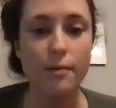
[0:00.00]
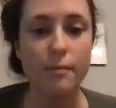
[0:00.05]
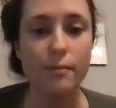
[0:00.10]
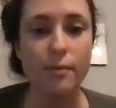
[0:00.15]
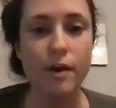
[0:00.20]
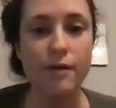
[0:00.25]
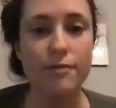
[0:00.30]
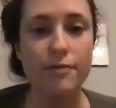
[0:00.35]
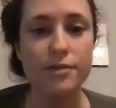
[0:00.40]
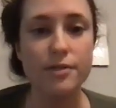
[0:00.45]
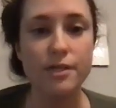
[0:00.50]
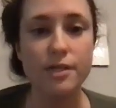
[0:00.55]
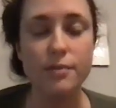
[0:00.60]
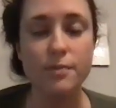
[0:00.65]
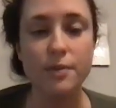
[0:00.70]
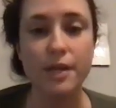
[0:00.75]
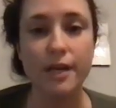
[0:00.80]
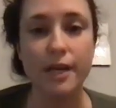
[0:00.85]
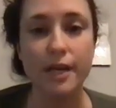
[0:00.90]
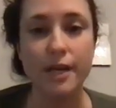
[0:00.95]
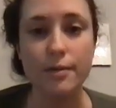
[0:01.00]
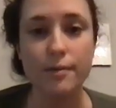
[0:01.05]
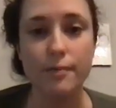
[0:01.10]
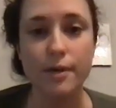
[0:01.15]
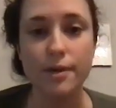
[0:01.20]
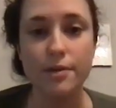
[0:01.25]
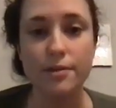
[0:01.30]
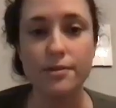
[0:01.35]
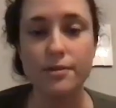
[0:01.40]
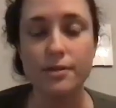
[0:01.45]
Obviously it's beginning of the
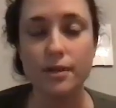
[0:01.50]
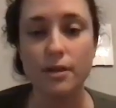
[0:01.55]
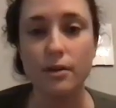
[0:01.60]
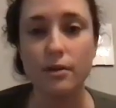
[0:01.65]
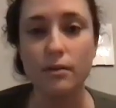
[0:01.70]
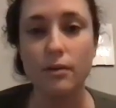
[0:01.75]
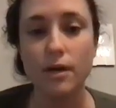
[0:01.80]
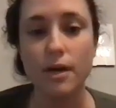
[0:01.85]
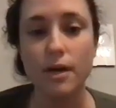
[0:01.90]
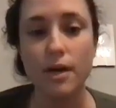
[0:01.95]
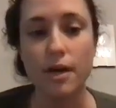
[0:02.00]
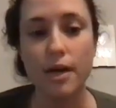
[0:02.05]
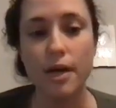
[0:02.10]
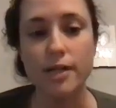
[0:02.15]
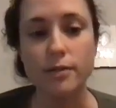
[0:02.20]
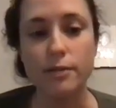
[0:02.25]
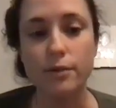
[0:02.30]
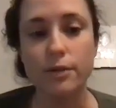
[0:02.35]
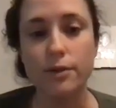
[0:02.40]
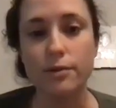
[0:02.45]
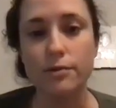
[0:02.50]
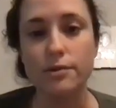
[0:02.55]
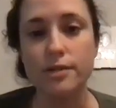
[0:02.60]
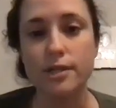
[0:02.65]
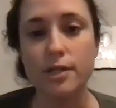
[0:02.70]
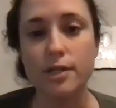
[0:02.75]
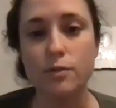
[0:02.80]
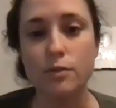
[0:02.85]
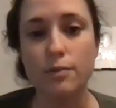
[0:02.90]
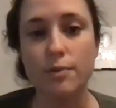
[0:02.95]
month, so it's one of those
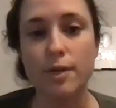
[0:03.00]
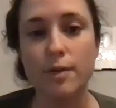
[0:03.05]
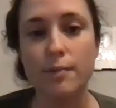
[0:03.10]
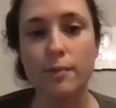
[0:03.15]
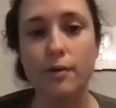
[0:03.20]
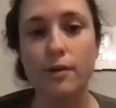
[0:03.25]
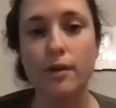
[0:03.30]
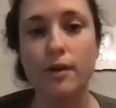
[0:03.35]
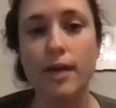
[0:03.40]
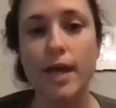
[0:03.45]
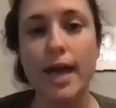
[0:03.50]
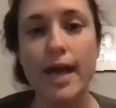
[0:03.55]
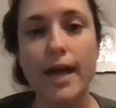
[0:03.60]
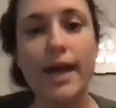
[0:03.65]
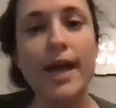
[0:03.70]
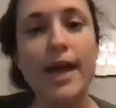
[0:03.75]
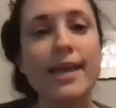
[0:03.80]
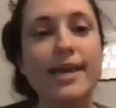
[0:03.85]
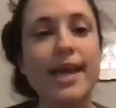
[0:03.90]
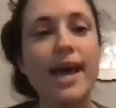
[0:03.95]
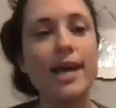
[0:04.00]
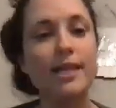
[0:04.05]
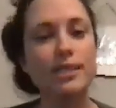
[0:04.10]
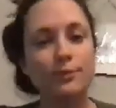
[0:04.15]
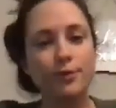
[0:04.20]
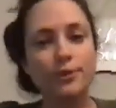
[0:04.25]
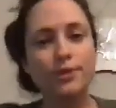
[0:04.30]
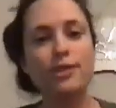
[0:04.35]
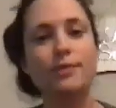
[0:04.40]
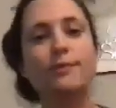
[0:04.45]
things where people are like, yeah, it's
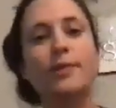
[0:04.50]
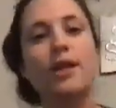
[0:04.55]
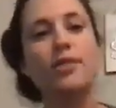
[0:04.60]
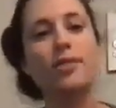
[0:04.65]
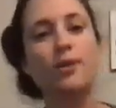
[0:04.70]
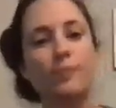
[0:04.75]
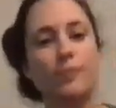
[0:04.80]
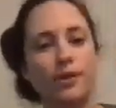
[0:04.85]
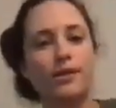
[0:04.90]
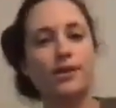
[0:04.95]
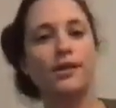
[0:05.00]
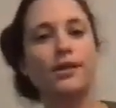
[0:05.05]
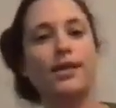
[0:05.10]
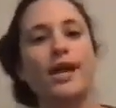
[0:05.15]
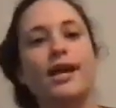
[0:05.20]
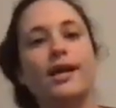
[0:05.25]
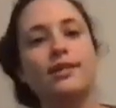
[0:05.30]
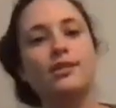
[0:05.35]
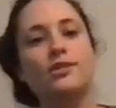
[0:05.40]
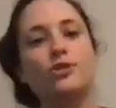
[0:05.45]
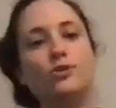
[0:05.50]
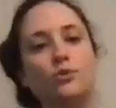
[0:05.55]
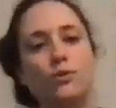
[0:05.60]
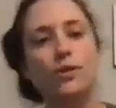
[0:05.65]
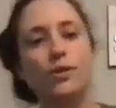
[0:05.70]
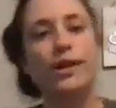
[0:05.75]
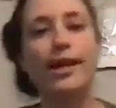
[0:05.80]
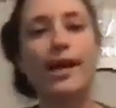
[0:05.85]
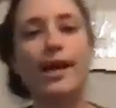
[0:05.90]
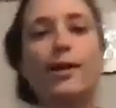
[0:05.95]
first of the month, I'm gonna like do a
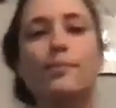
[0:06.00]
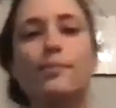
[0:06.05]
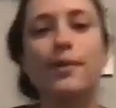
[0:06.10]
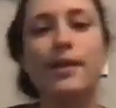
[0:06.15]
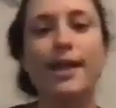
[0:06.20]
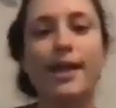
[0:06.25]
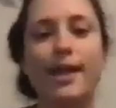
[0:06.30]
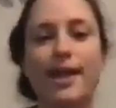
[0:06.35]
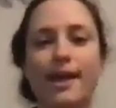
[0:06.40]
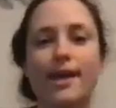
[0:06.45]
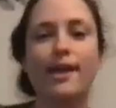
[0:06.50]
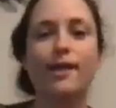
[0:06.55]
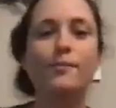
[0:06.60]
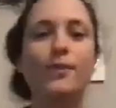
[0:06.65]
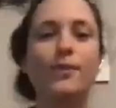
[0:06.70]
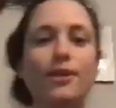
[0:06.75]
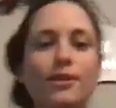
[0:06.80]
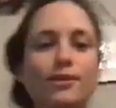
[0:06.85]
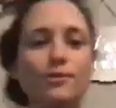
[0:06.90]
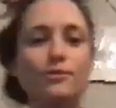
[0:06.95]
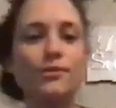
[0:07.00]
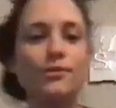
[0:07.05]
workout plan, I'm gonna do